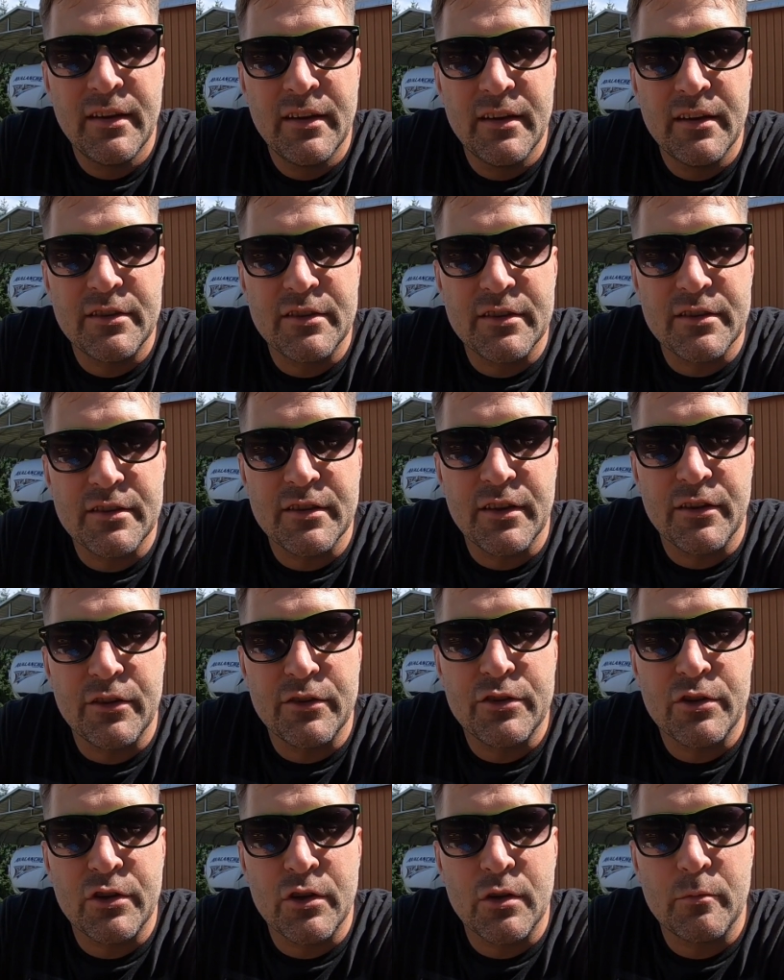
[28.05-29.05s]
it's just another
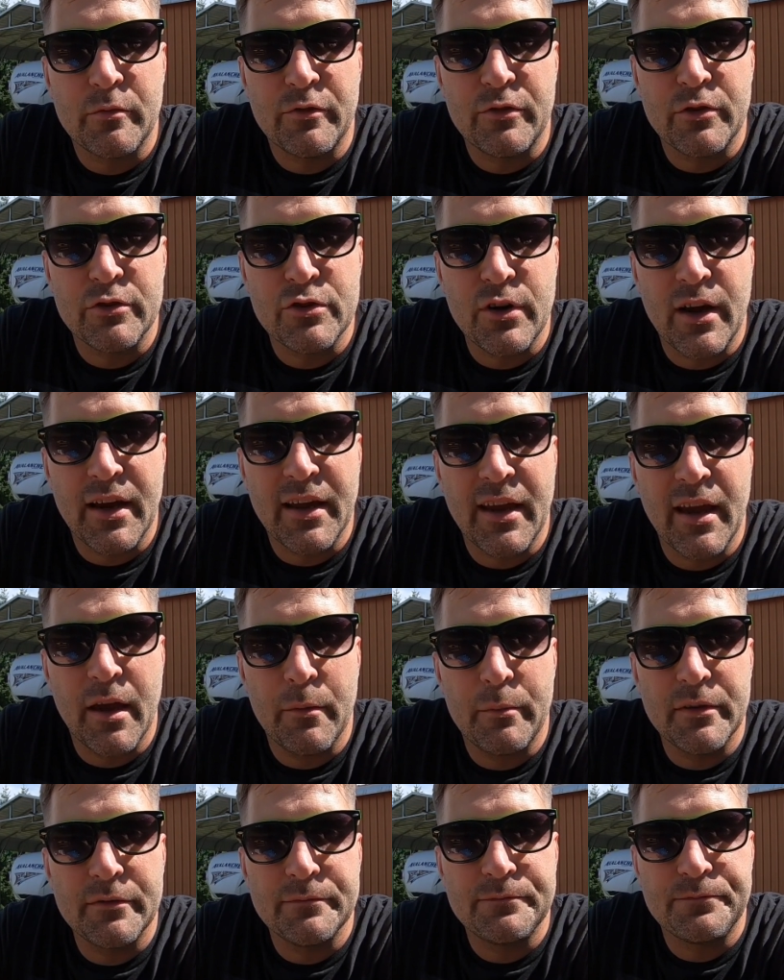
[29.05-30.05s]
term for dry
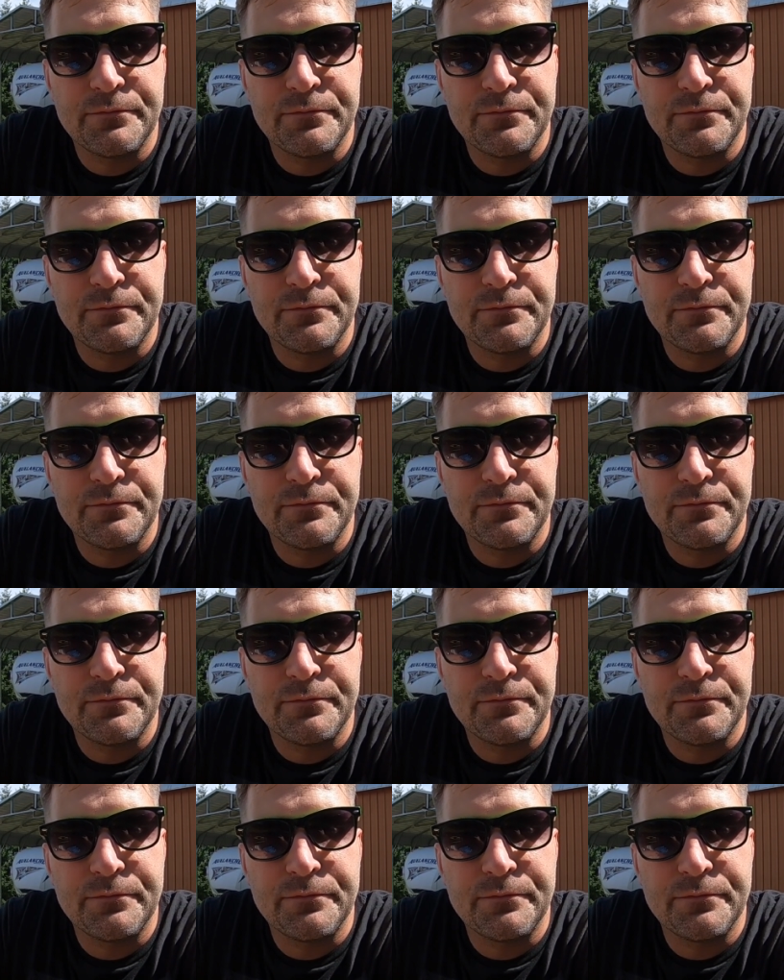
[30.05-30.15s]
camping,